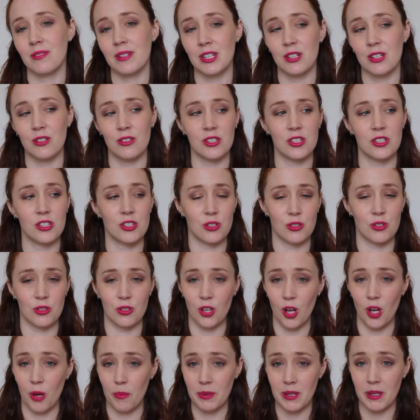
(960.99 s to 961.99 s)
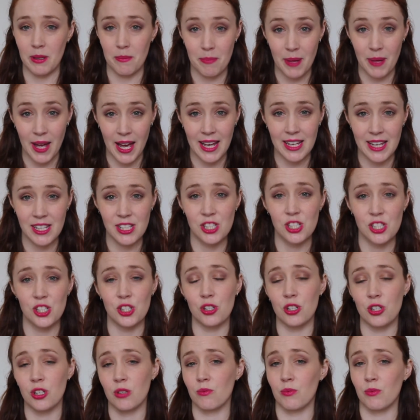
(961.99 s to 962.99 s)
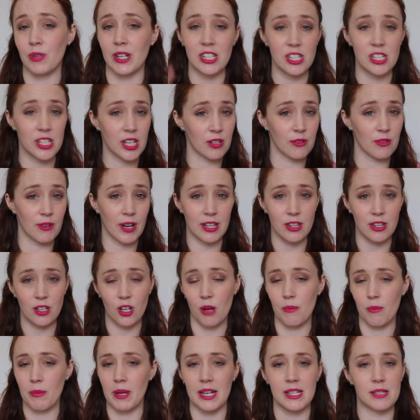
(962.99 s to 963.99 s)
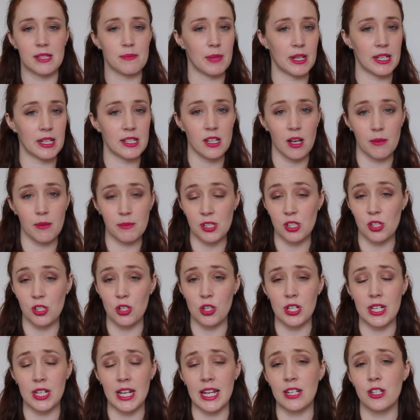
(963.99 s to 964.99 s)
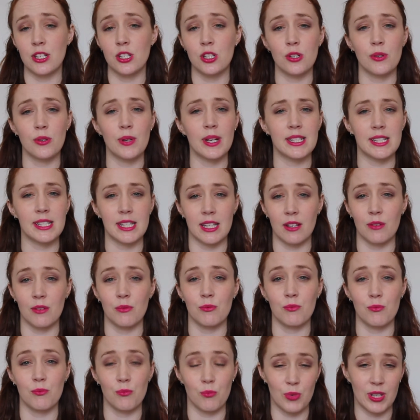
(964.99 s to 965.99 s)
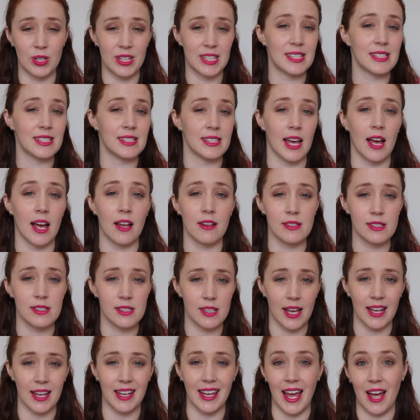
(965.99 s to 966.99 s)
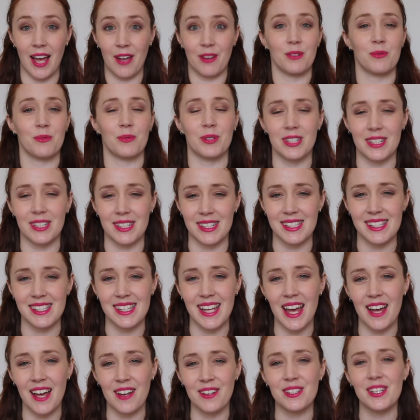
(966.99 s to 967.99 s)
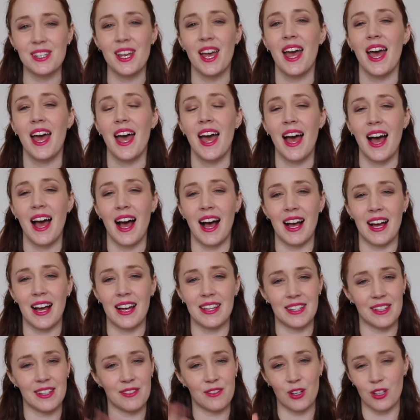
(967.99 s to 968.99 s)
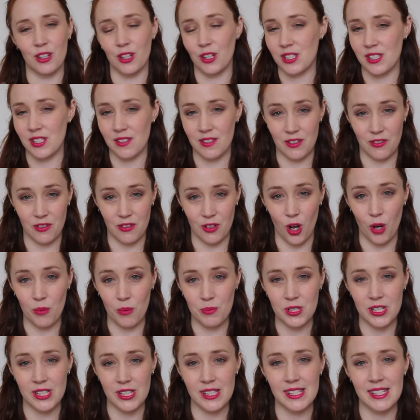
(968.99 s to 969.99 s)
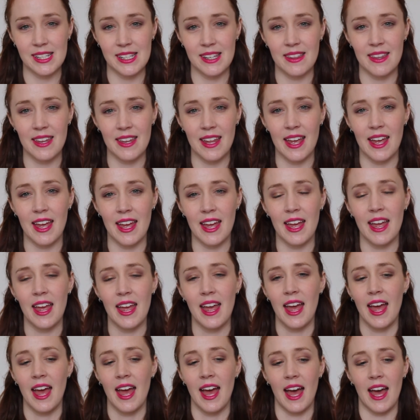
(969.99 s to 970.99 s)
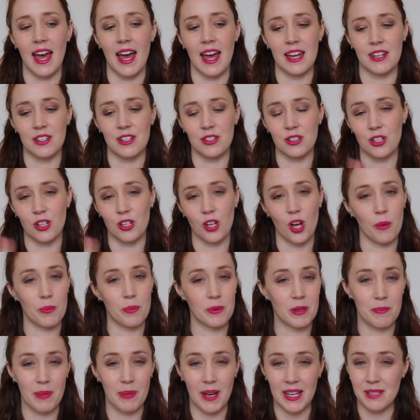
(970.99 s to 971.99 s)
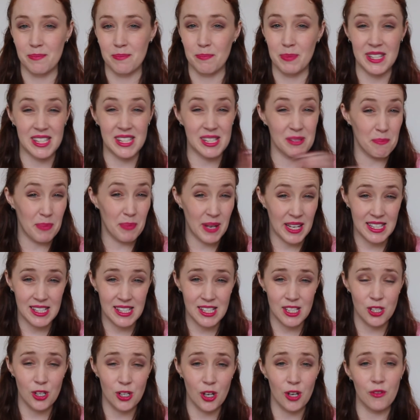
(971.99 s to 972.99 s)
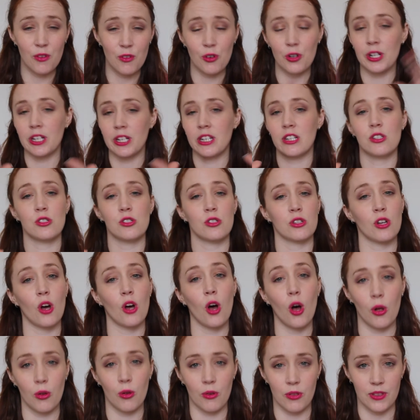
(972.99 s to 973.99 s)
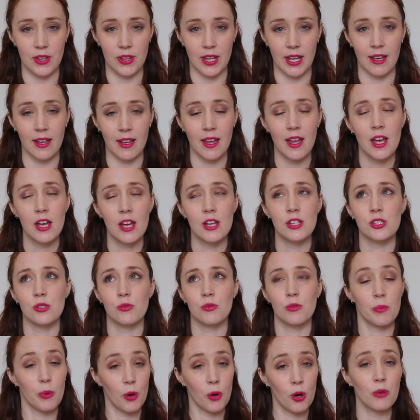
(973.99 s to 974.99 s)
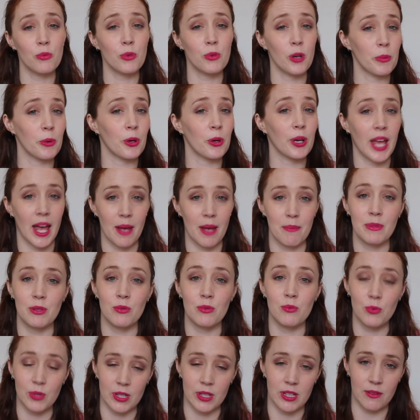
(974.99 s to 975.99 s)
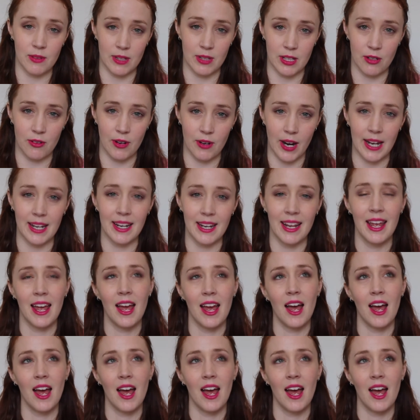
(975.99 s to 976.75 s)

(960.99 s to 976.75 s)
really good to copy and paste. You can regenerate the comment as many times as you need to until it really sounds like how you want it to sound. They've got lots of different options in there, and you can copy and paste bits and pieces over, or you can do the whole thing. So Report Robot can be really, really great.